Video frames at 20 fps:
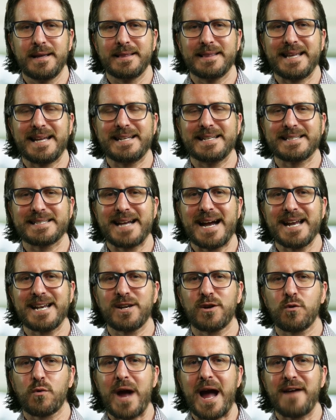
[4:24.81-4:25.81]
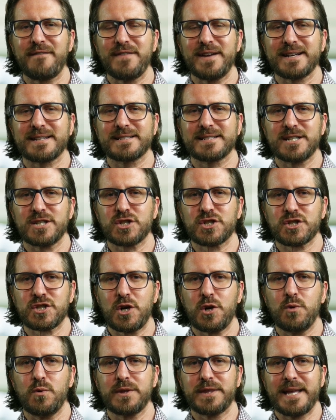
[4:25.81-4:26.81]
They designed graphics to
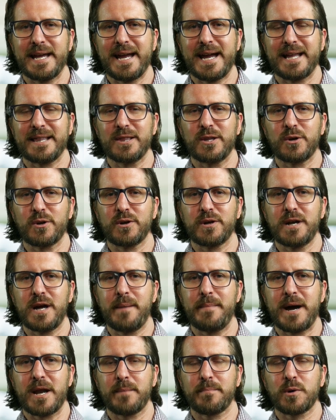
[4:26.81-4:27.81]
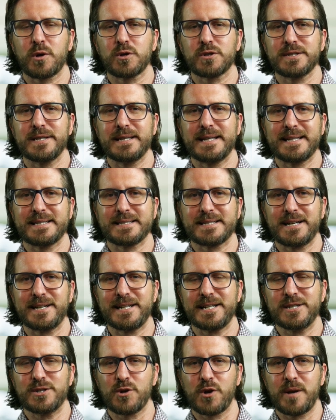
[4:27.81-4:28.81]
show what they had learned about a person they
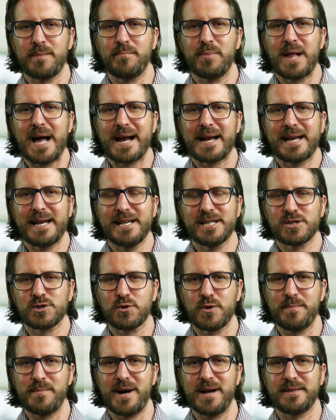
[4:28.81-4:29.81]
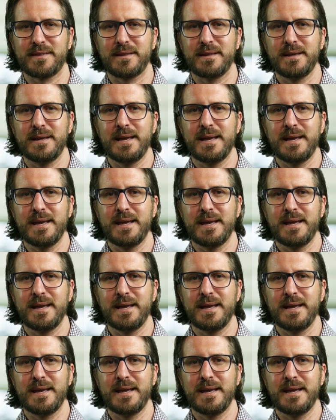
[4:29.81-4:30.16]
studied during Black History Month.